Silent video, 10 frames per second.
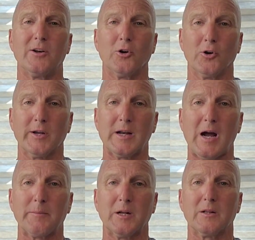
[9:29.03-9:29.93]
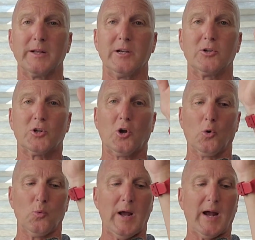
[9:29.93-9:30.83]
ergonomically
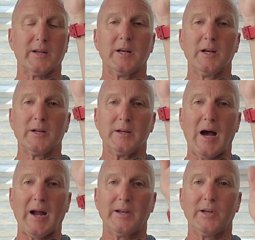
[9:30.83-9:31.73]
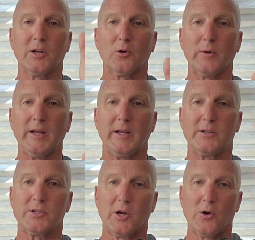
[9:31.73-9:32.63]
correct 90 degrees